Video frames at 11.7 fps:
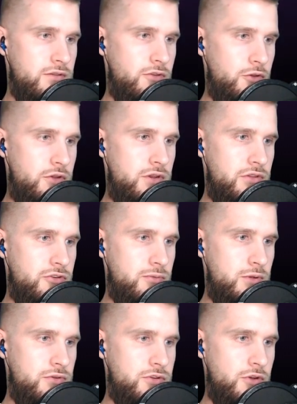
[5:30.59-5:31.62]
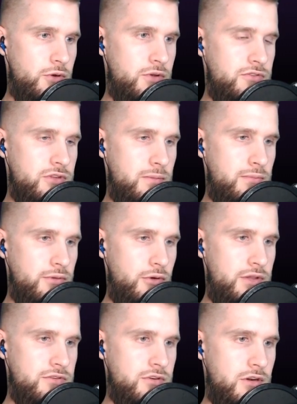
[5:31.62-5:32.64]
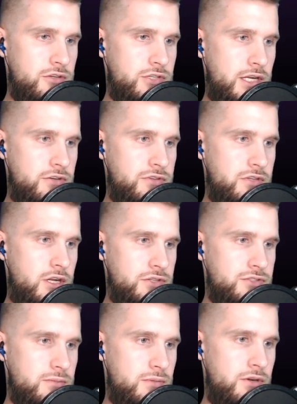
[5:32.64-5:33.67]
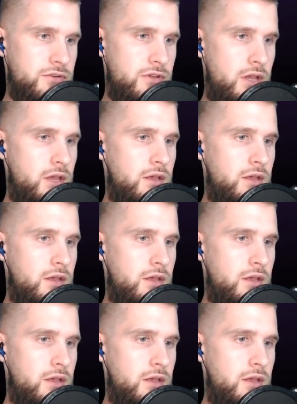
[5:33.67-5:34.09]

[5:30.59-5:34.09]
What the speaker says: So you can distribute tokens to employees, contractors, and customers.